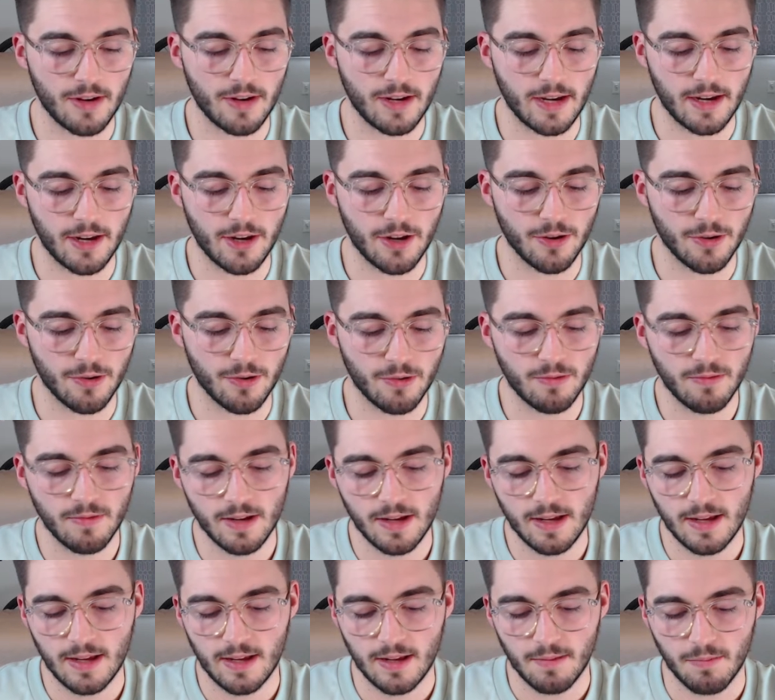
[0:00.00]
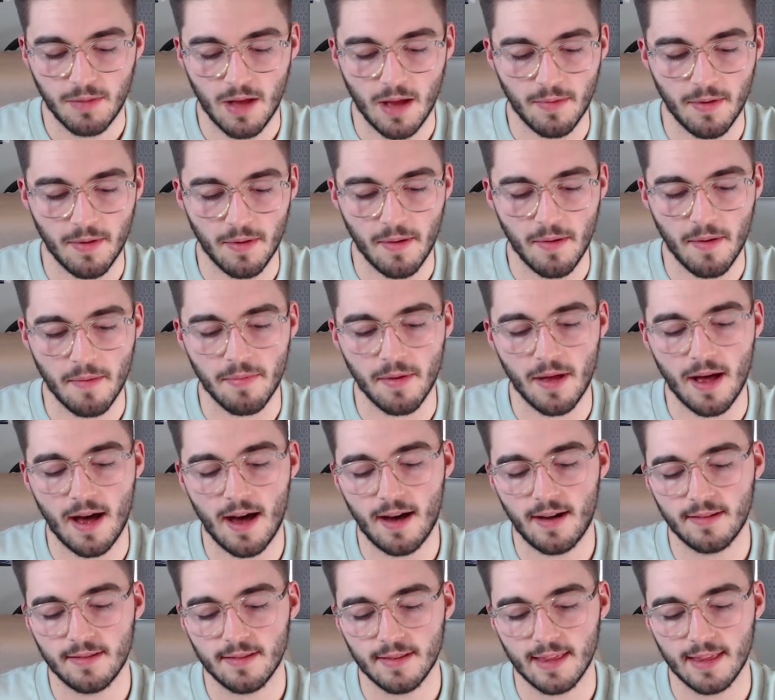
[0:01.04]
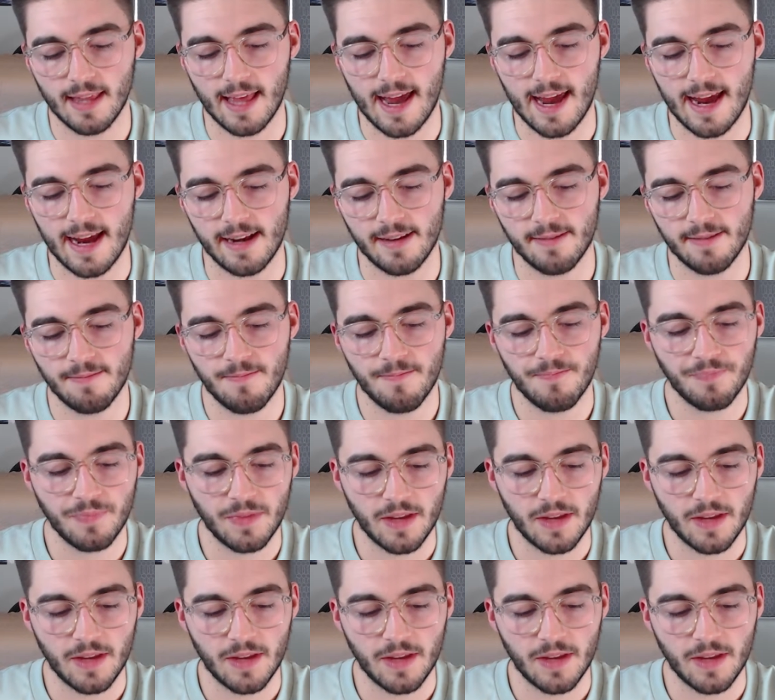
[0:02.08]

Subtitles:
you need to do, blah, blah, blah, blah, blah, lane.